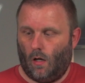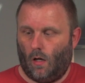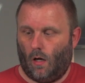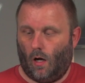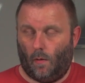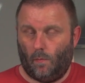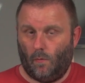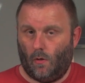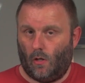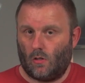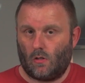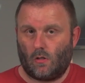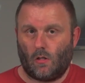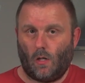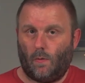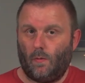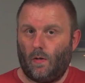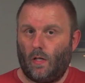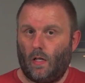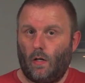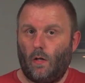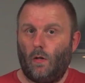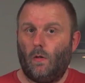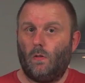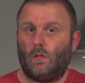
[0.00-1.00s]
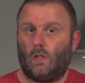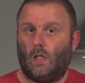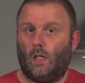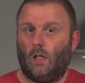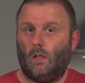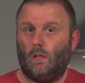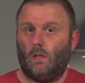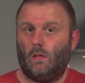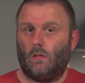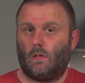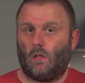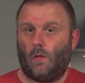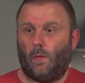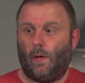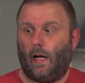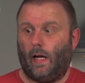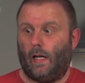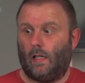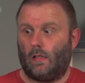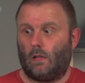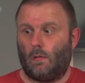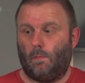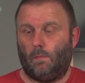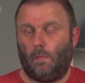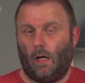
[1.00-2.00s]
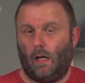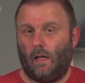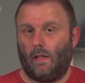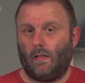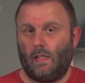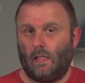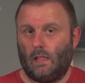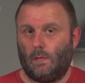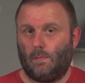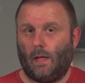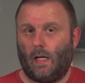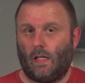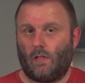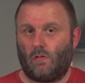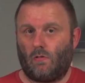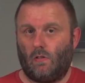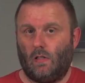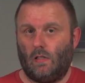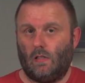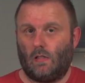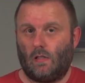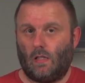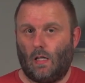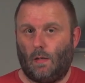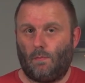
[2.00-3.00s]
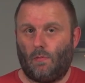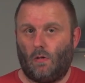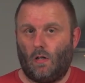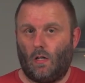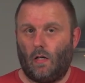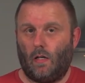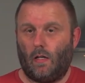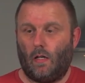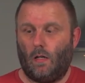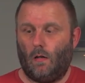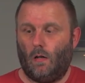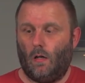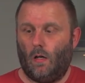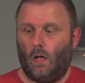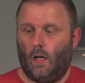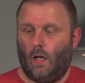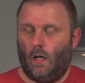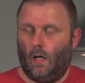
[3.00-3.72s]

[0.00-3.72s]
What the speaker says: I'm not a Sony user, so I had to buy these batteries separately.